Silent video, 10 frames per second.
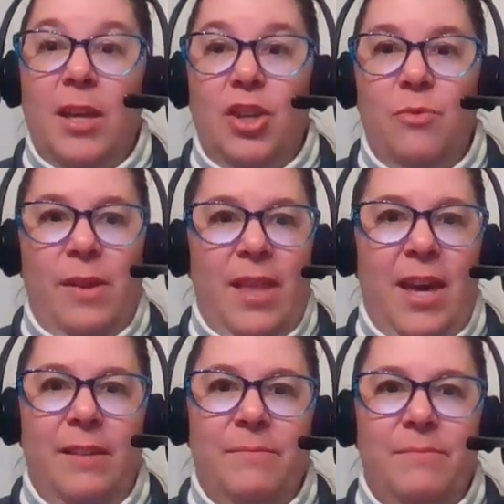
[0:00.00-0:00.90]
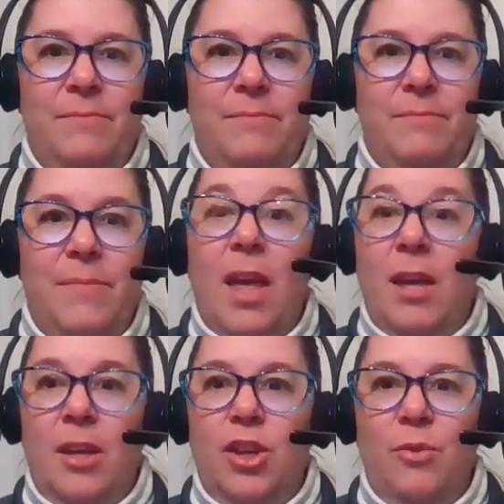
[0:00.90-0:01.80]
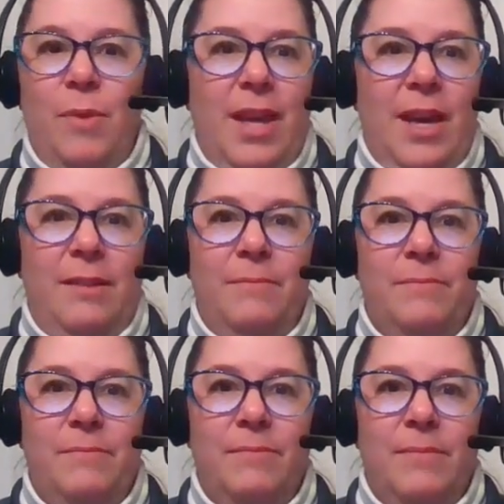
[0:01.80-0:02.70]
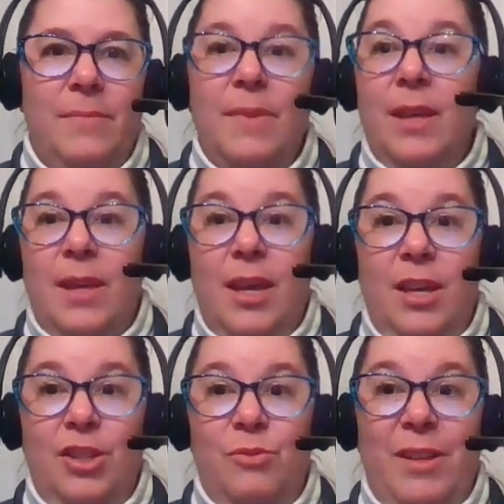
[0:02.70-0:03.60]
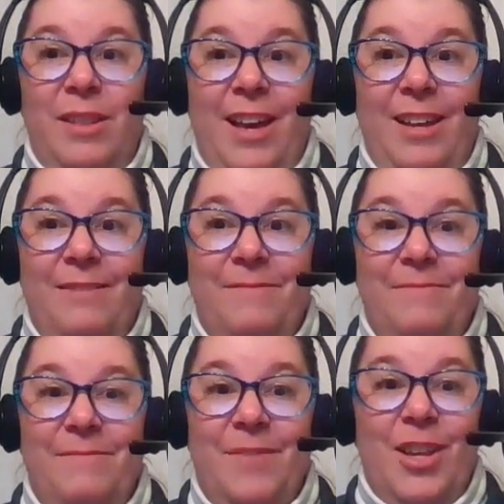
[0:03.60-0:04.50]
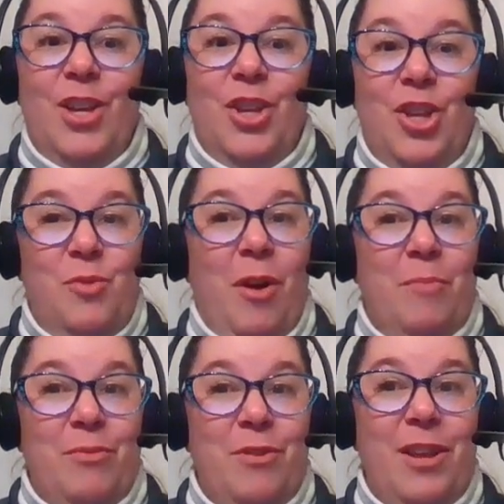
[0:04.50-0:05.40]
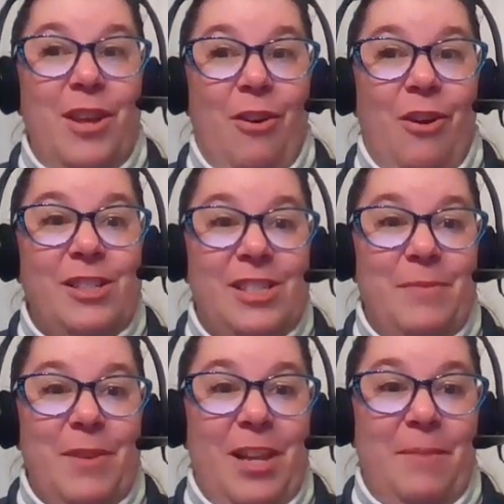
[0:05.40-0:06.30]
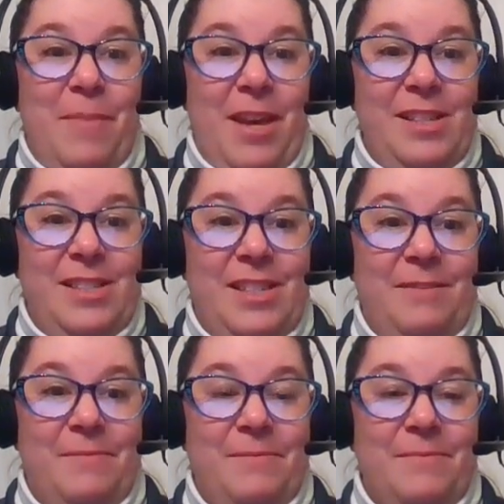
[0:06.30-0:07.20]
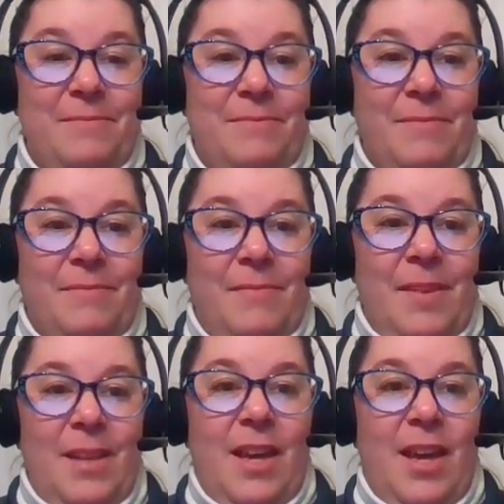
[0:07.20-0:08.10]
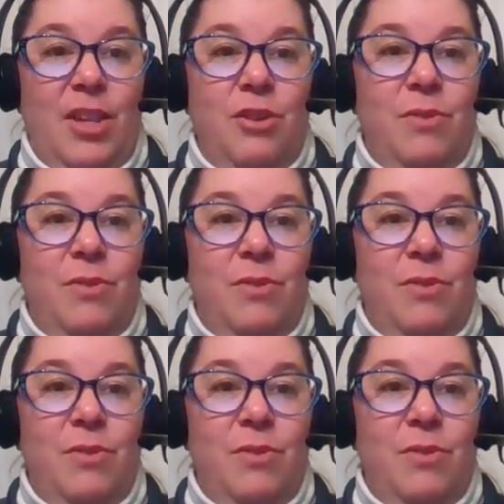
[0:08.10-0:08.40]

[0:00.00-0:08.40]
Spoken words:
You read that. You read that. And you read that. You are pretty awesome and amazing. And you